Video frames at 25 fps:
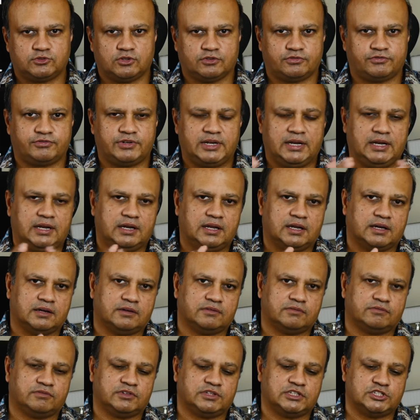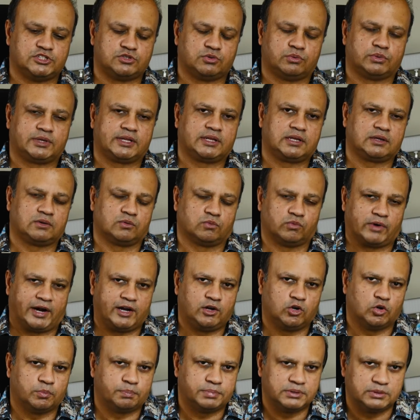of field in shooting
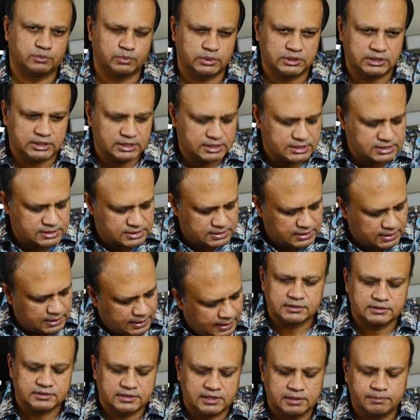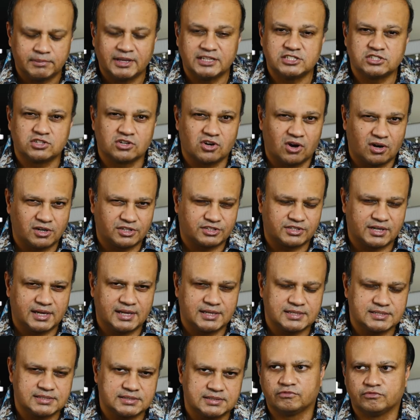wide open with this. The image
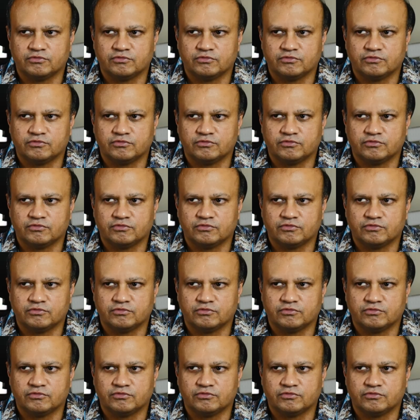contrast,